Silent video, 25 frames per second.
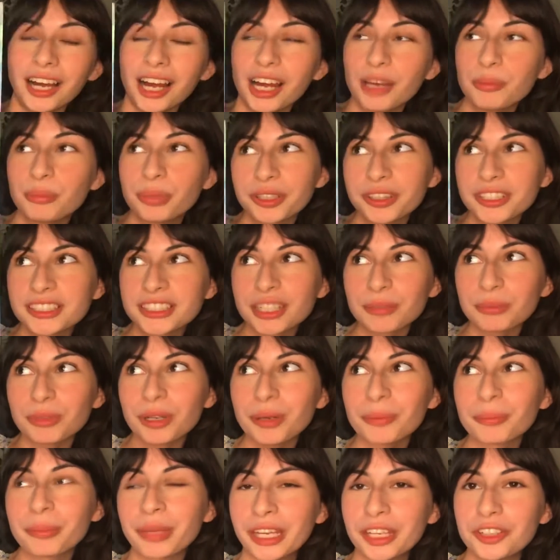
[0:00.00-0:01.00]
I put this up
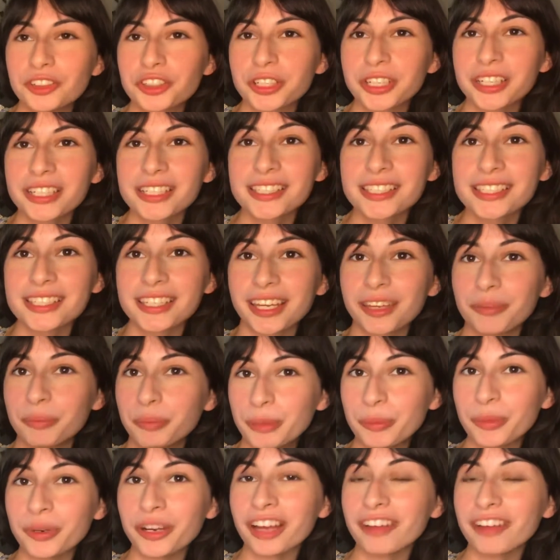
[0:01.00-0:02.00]
on Pinterest and
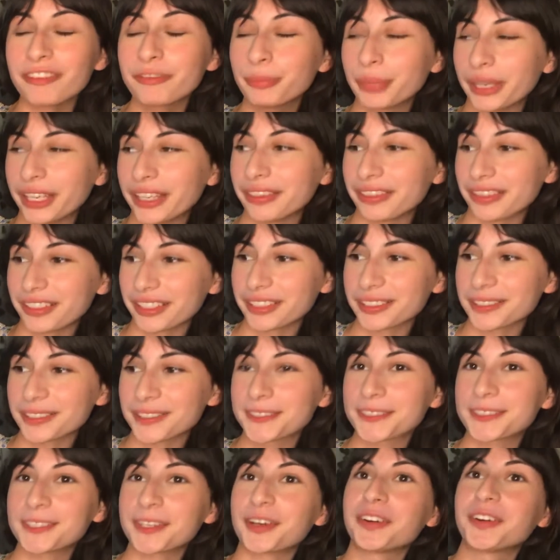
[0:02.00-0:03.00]
people have pinned this,
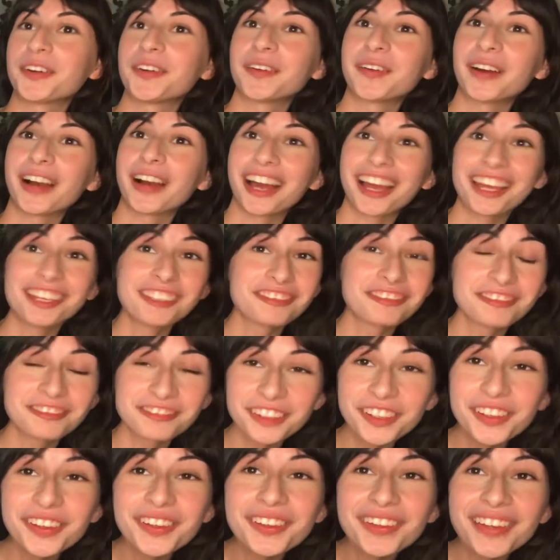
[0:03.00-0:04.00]
so I
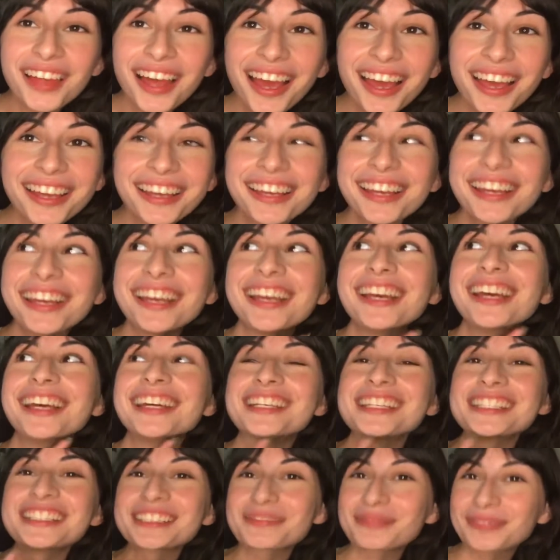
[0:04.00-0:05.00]
feel like
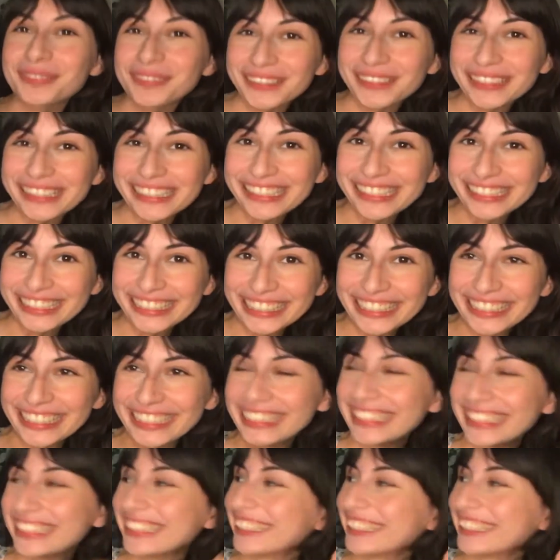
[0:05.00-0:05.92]
it is pretty good.